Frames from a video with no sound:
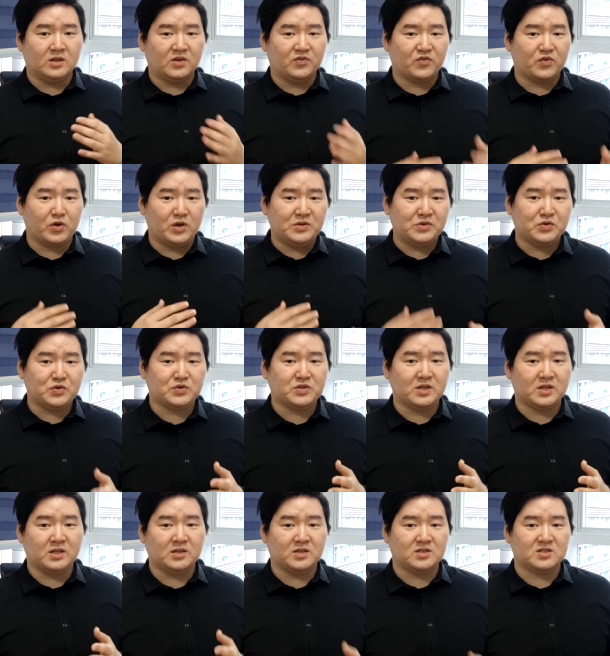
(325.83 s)
and if you're
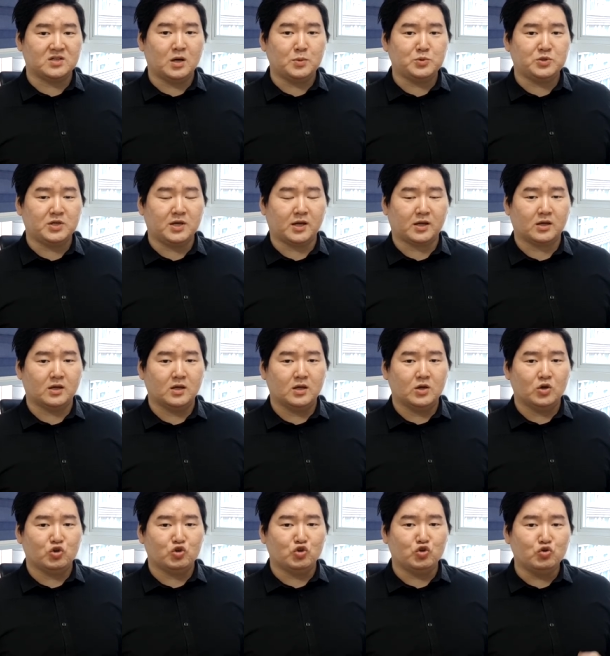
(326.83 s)
interested in the
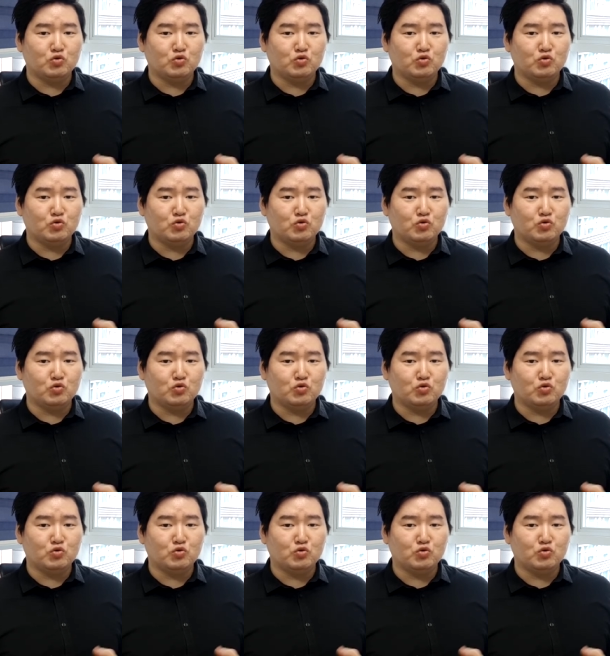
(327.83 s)
subject,